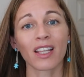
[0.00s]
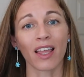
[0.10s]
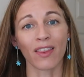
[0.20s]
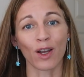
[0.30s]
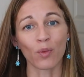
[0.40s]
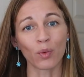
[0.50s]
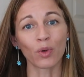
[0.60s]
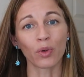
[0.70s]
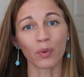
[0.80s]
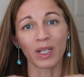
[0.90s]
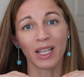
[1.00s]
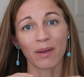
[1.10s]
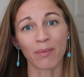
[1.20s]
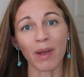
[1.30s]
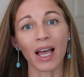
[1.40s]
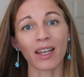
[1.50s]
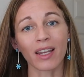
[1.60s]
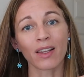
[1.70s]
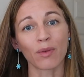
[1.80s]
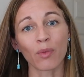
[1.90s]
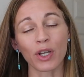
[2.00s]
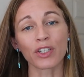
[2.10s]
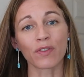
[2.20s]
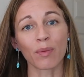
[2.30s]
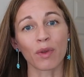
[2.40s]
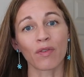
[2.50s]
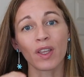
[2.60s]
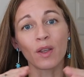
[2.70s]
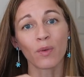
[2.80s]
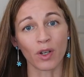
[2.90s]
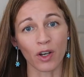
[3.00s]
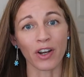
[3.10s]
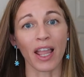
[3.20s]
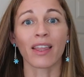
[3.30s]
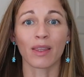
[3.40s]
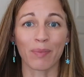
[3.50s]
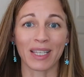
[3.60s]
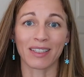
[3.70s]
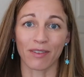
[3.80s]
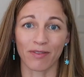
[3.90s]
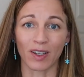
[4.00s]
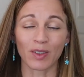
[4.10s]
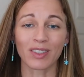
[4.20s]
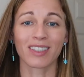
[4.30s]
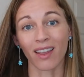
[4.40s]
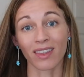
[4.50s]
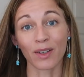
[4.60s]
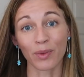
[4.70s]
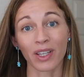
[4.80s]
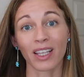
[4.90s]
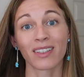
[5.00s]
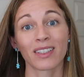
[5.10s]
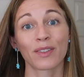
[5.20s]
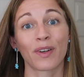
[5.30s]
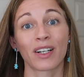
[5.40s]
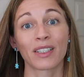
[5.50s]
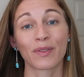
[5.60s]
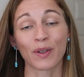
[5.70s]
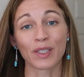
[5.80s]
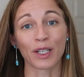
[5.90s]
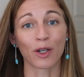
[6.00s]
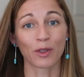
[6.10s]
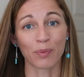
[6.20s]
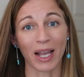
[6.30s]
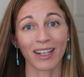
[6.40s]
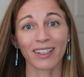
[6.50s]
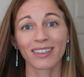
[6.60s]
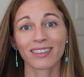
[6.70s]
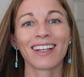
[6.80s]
And that wool would get matted and the moisture from the feet would create the piece of felt. And that really is as far as felting goes back.